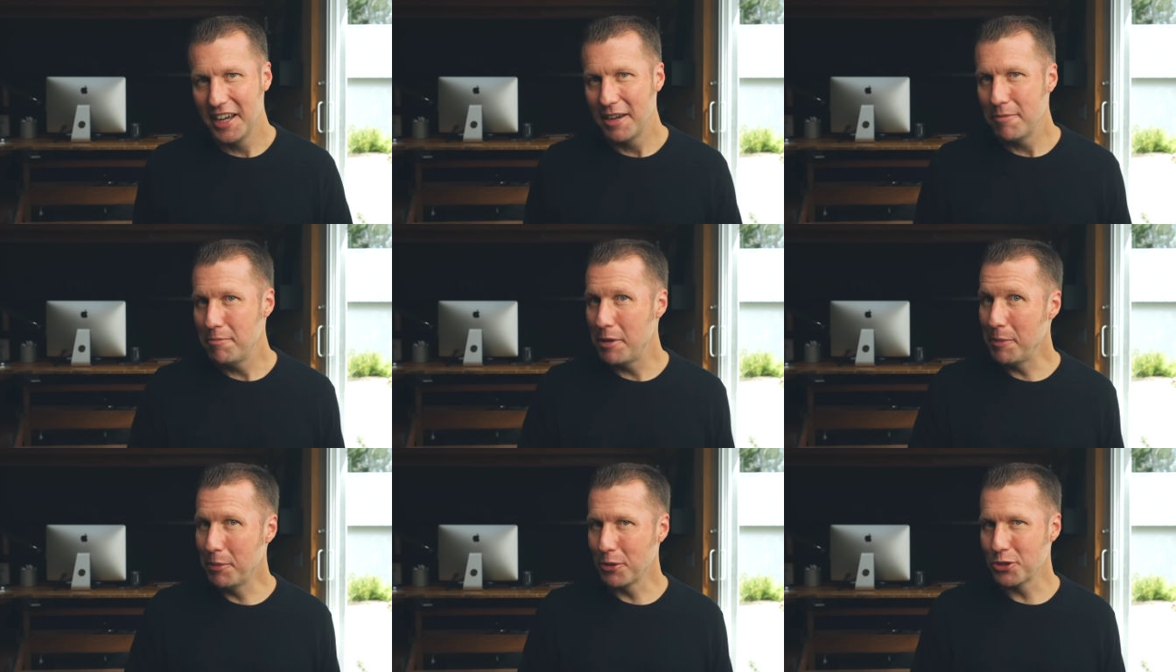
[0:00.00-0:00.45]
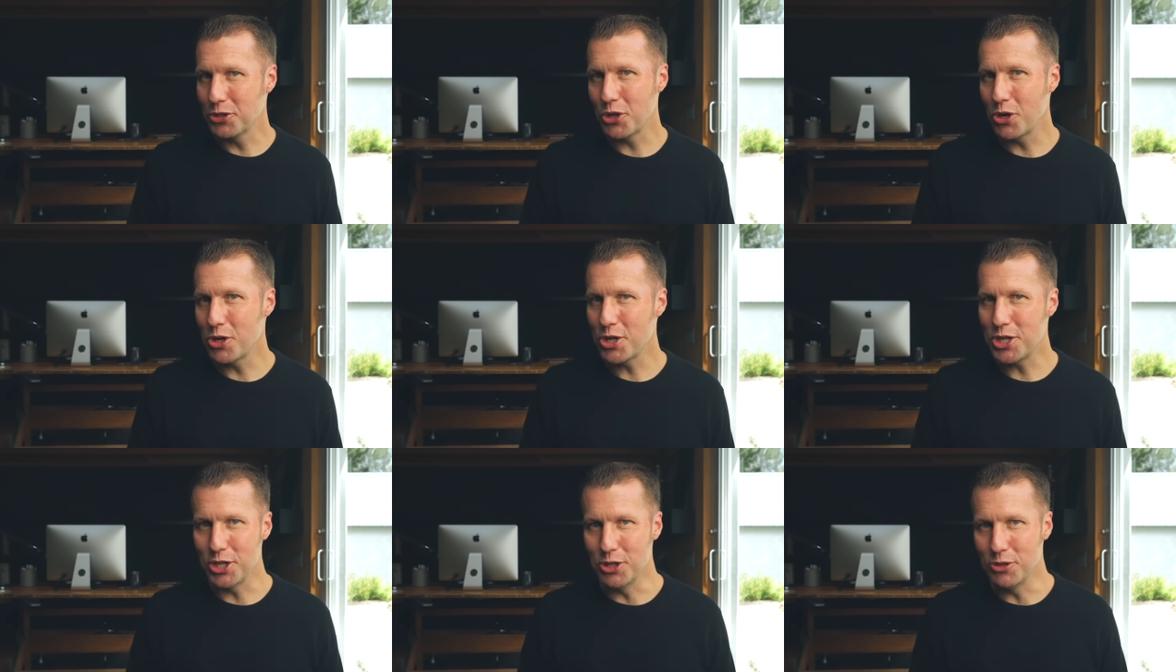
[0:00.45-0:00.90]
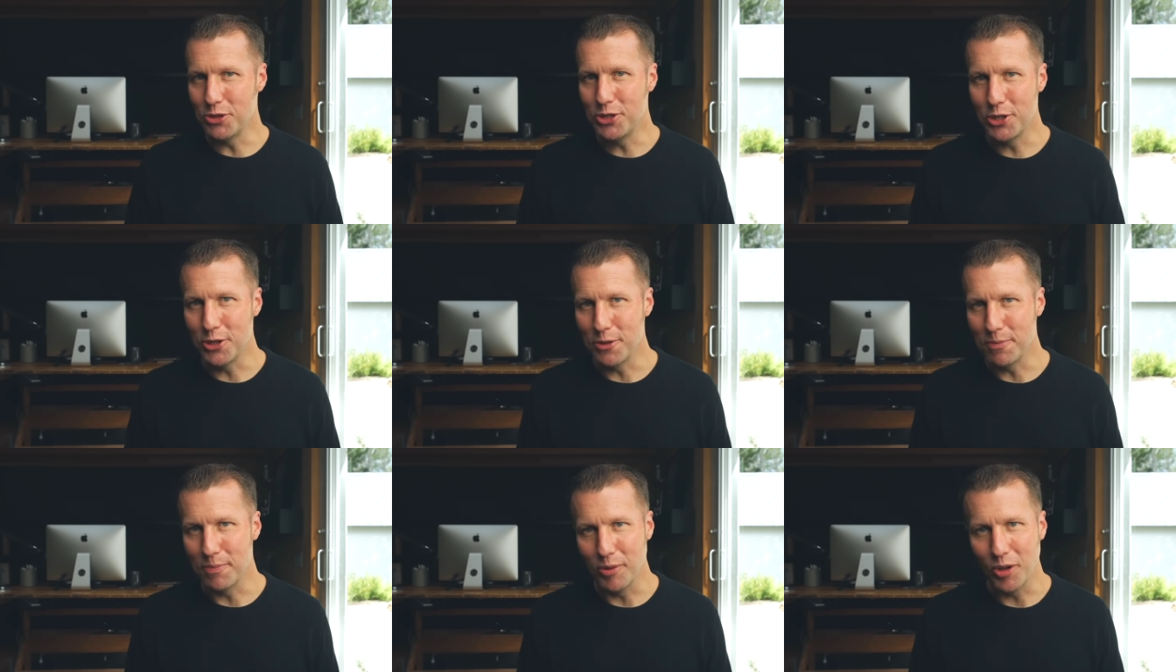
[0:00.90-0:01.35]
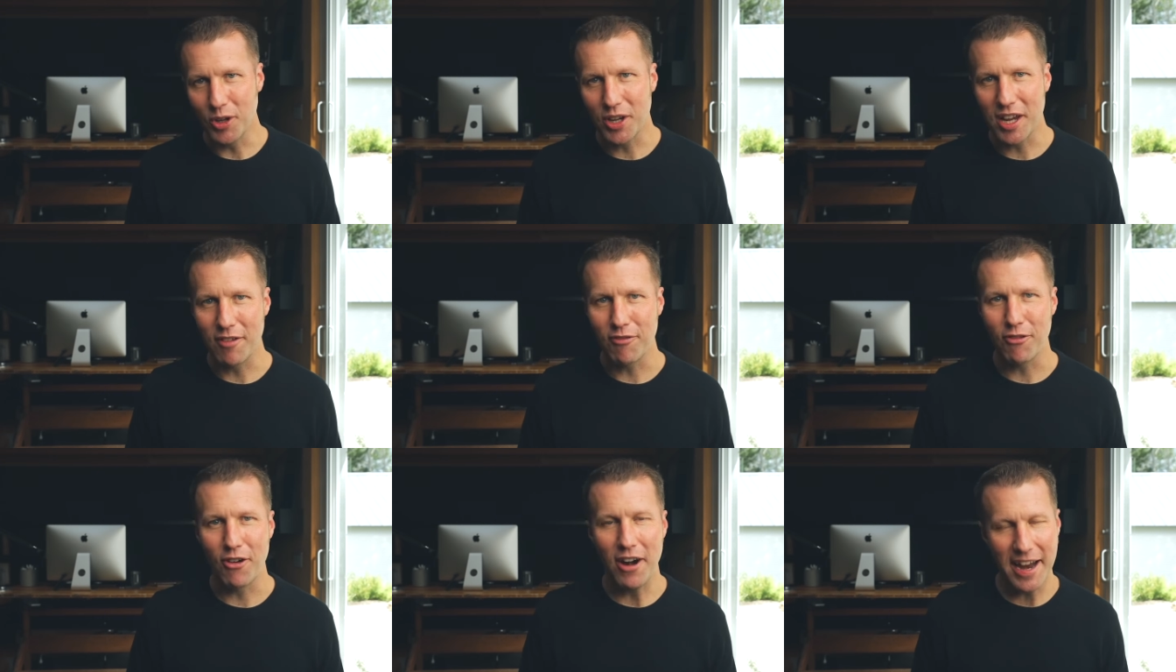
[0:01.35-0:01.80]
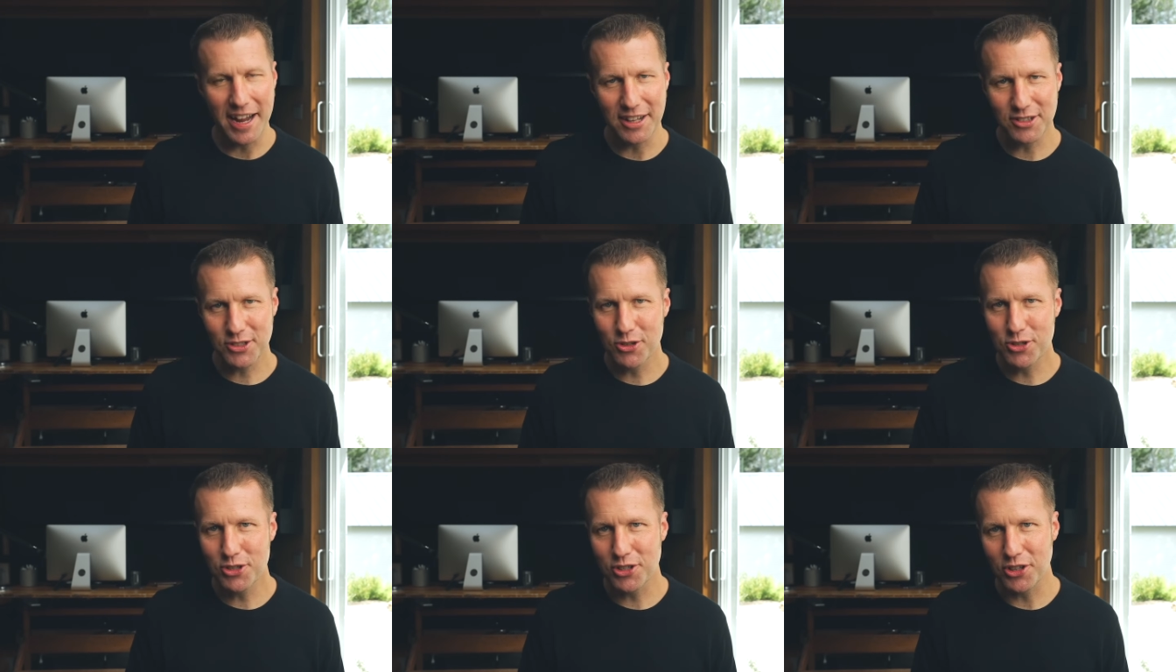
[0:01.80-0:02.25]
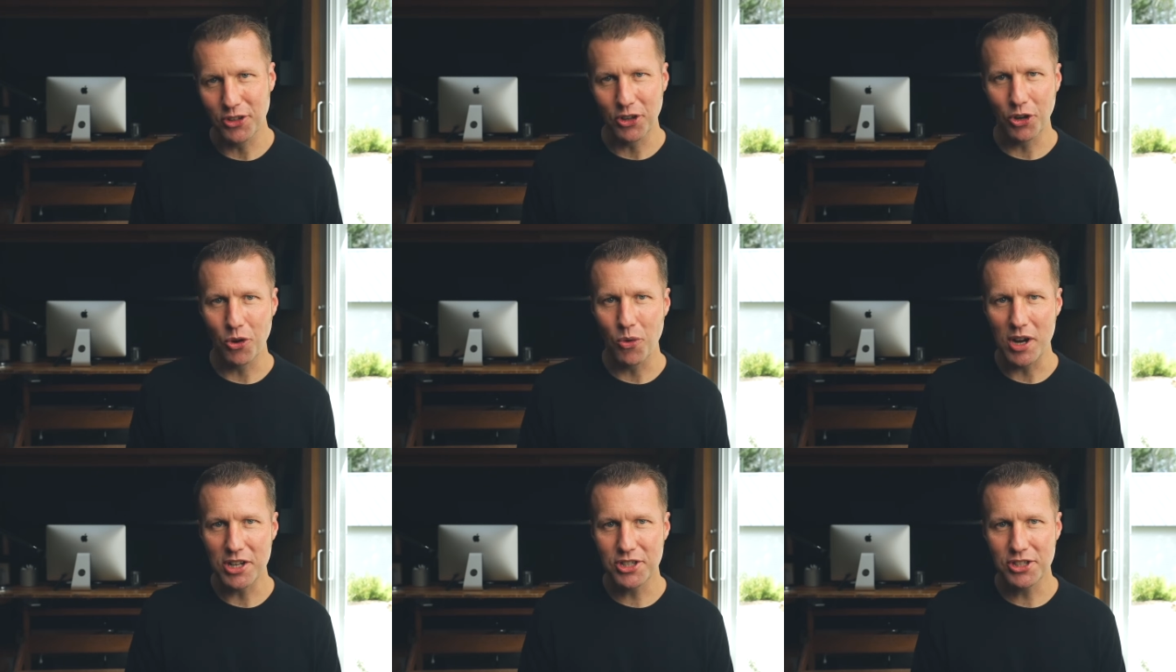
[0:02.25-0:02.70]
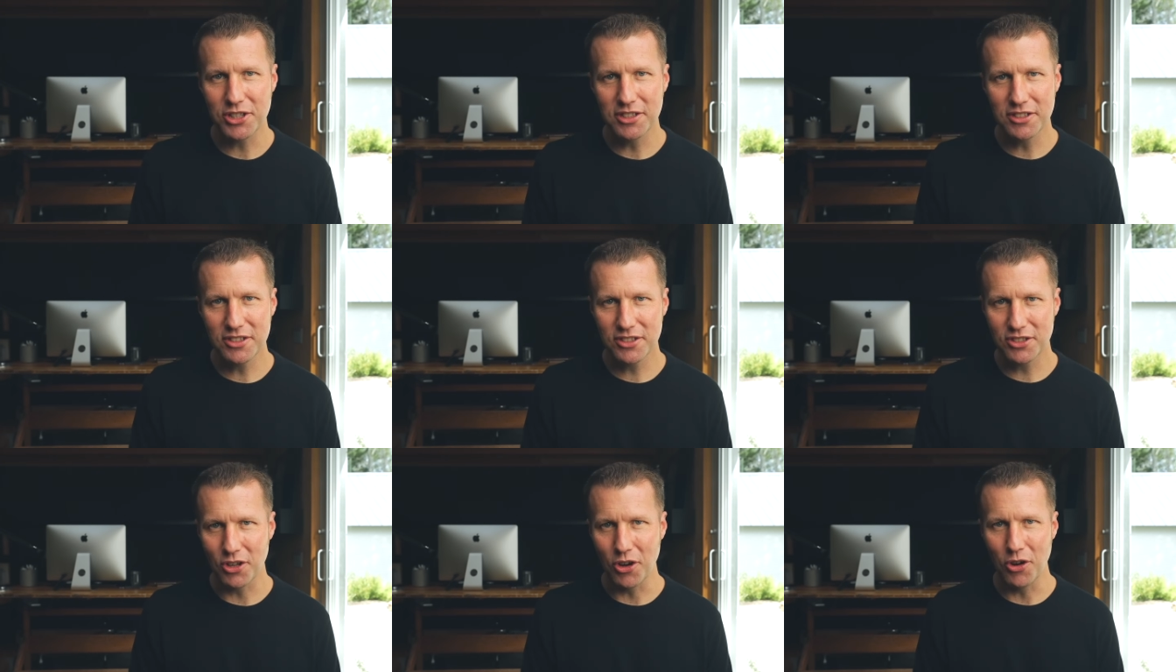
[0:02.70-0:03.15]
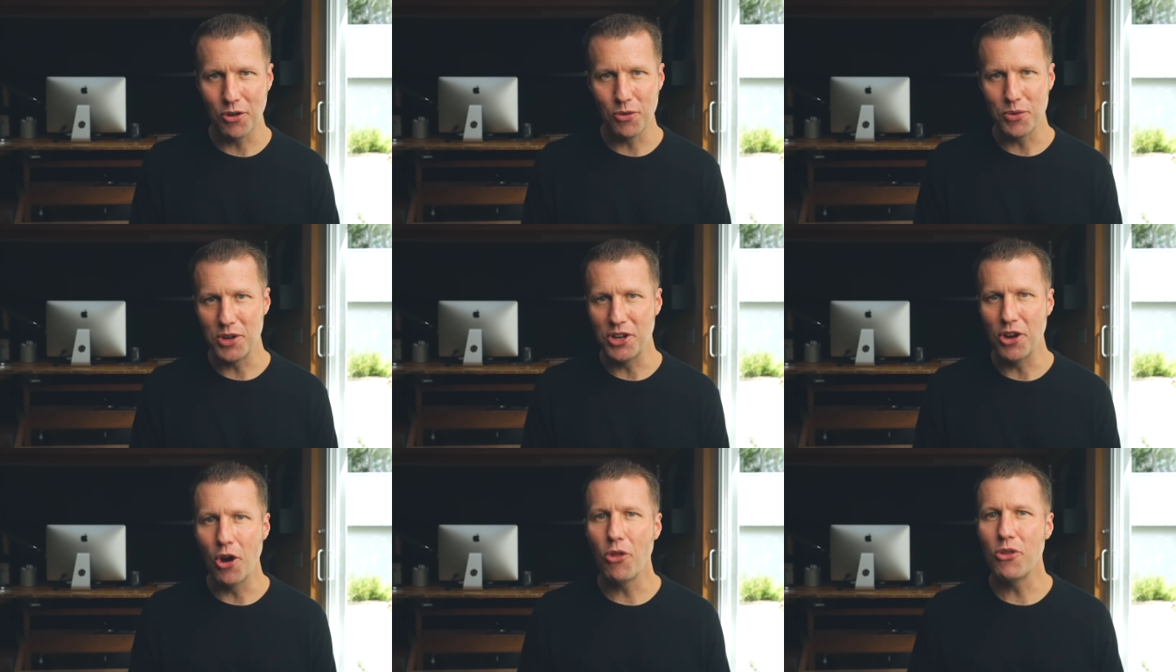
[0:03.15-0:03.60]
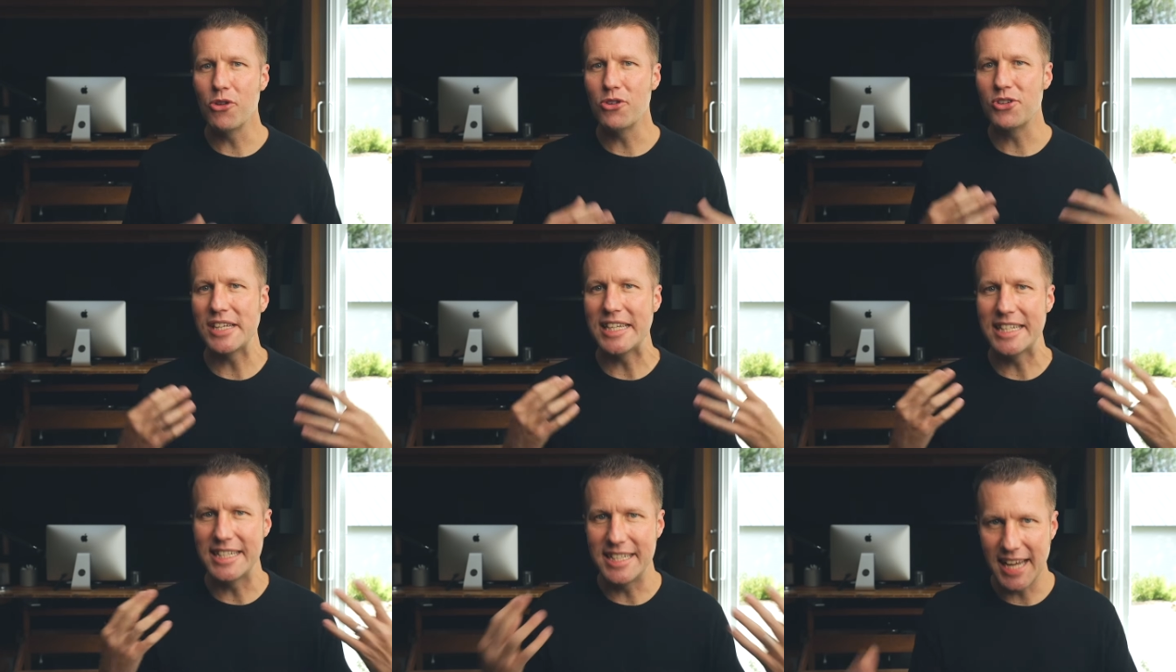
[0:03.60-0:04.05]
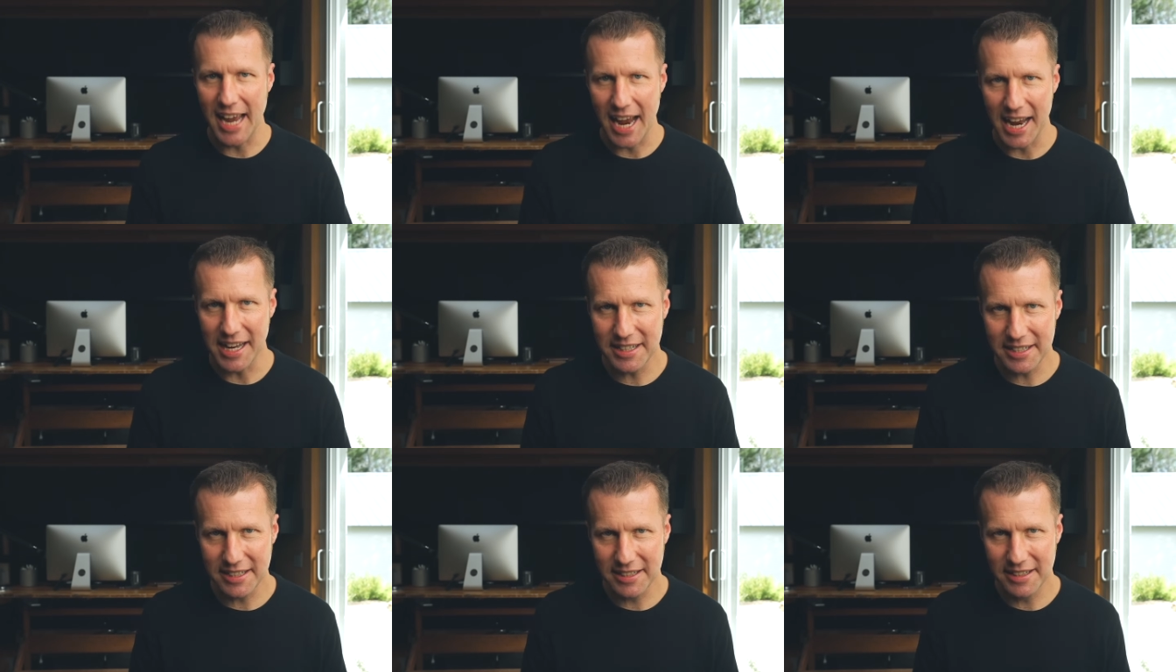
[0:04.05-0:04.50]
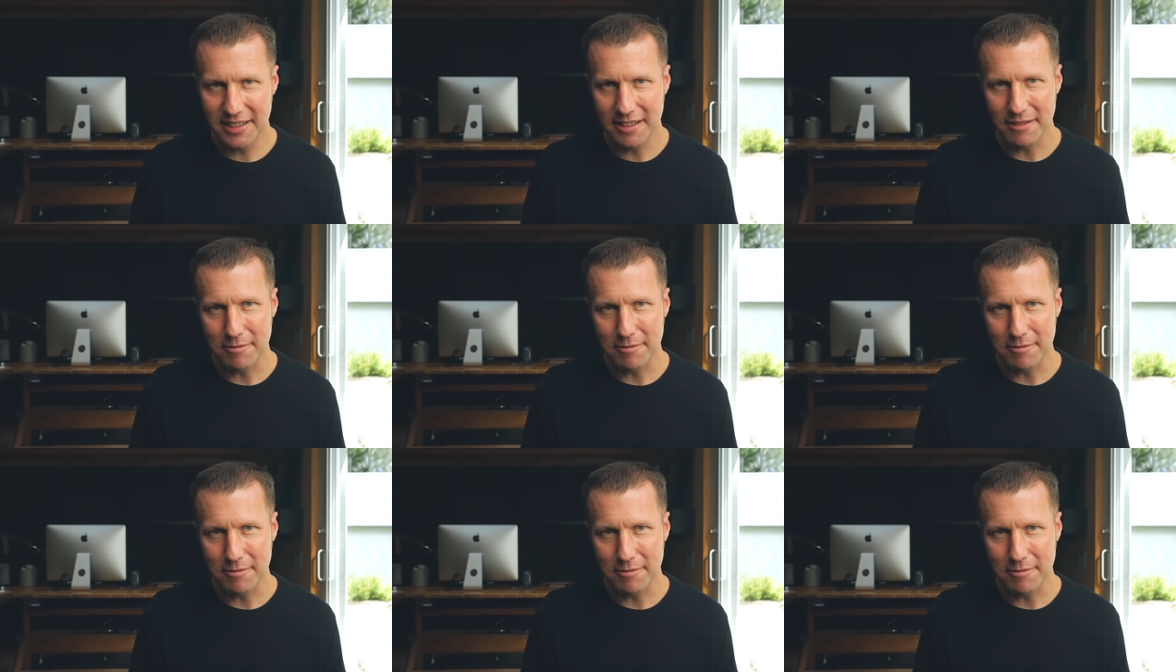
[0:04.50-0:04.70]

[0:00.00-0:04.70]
People search YouTube looking for answers to their questions, so we know there's intent